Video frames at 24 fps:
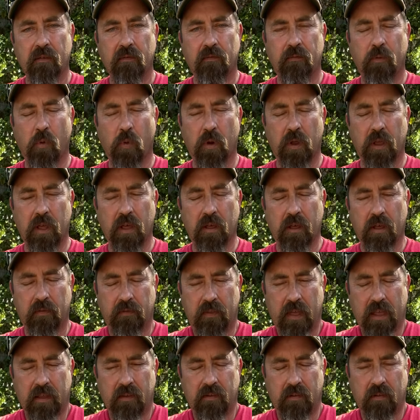for uh,
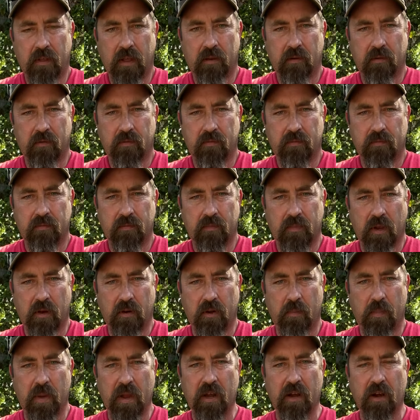they they they're
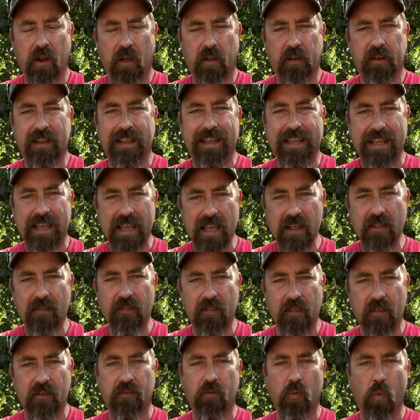dependent on to get
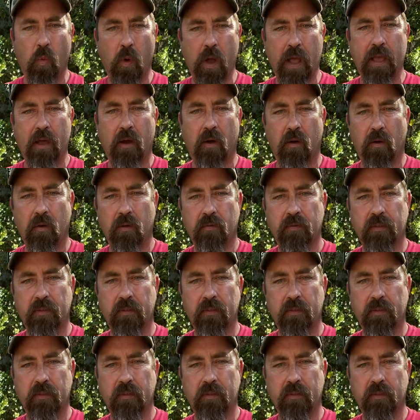this whale.